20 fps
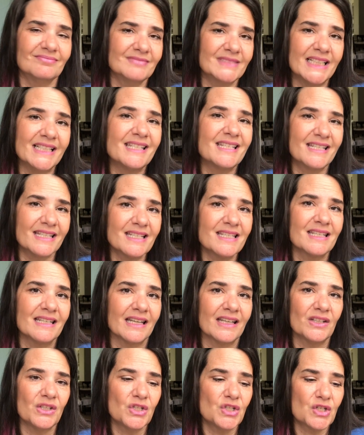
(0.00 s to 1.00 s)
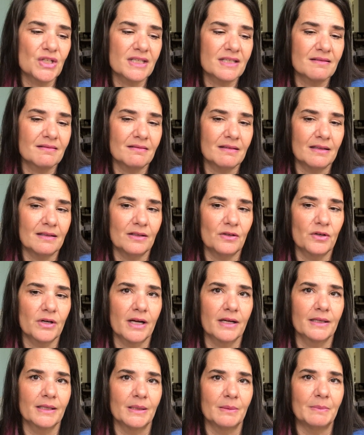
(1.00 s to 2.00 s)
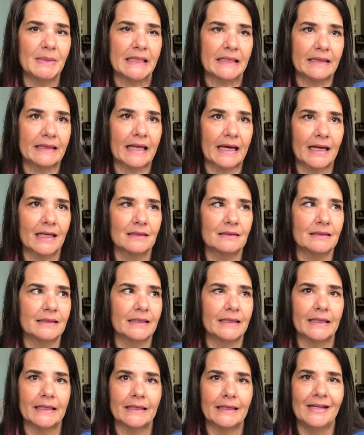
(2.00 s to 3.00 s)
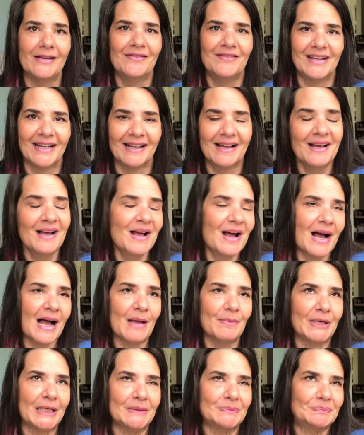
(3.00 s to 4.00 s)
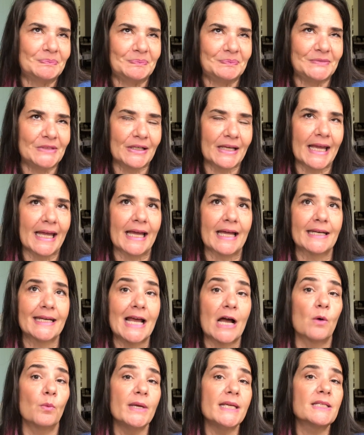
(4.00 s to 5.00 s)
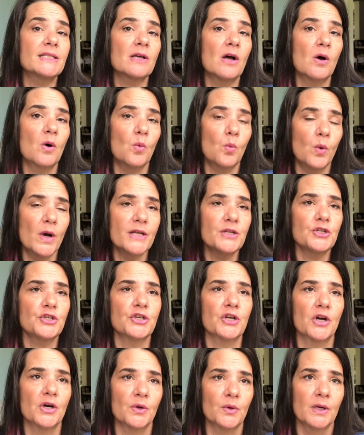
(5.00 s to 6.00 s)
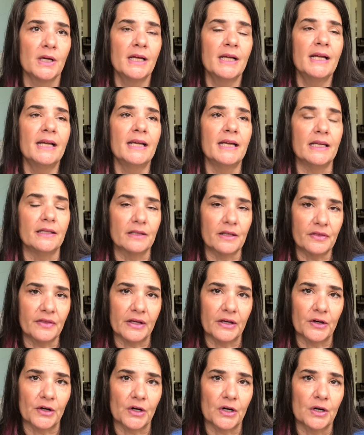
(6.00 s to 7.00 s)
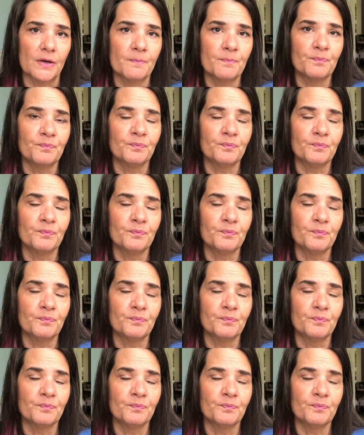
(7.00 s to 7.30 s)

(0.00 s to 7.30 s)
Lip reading: it's Disney. You're not going to beat that in the evening. I mean, you can't. Now, we saw one show in the theater